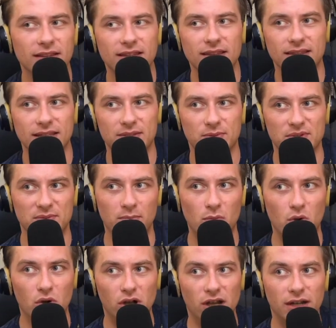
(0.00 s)
that this was
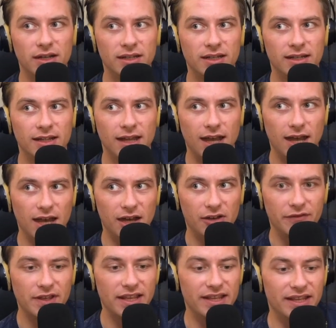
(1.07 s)
more
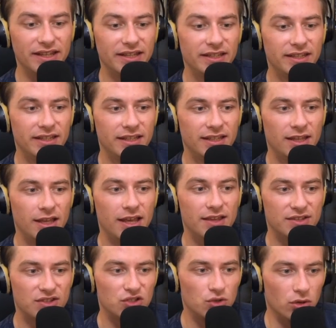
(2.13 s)
of a
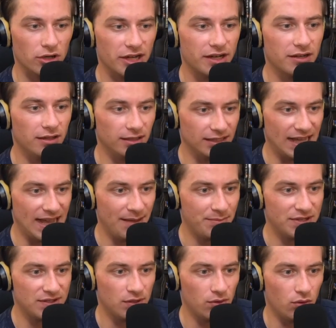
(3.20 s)
historic
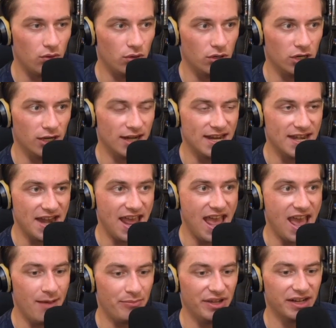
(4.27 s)
collapse or an
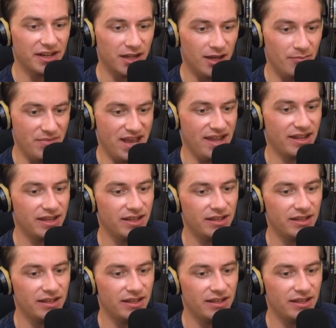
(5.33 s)
epic comeback?